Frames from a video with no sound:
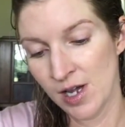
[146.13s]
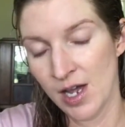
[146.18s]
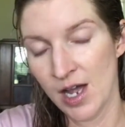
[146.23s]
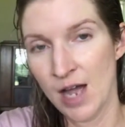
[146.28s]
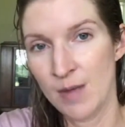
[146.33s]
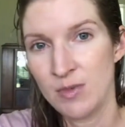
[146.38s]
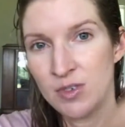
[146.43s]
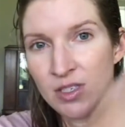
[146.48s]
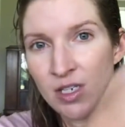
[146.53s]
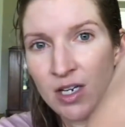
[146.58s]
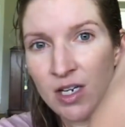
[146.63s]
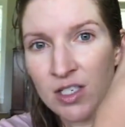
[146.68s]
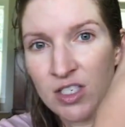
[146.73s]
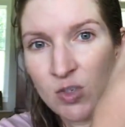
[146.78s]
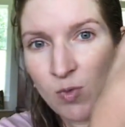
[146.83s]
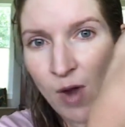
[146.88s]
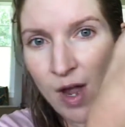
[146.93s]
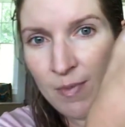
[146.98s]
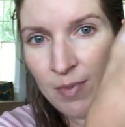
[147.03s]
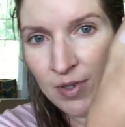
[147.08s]
I'm just going to
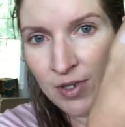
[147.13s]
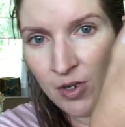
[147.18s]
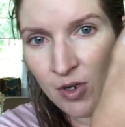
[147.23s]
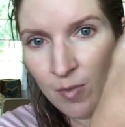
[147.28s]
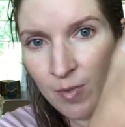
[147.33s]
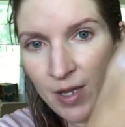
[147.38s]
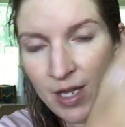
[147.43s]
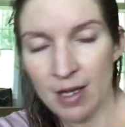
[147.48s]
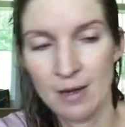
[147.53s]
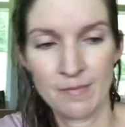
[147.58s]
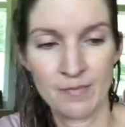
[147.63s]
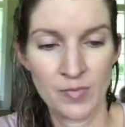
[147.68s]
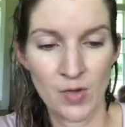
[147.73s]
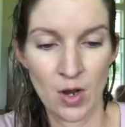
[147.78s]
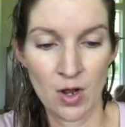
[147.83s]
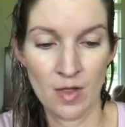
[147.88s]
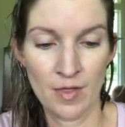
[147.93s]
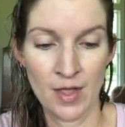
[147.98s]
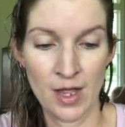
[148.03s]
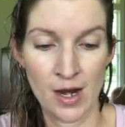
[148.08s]
swipe a little bit
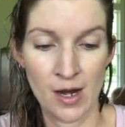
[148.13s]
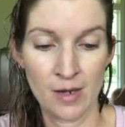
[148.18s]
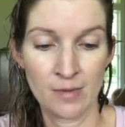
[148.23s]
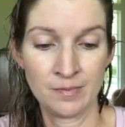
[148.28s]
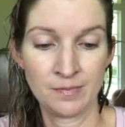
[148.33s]
on there.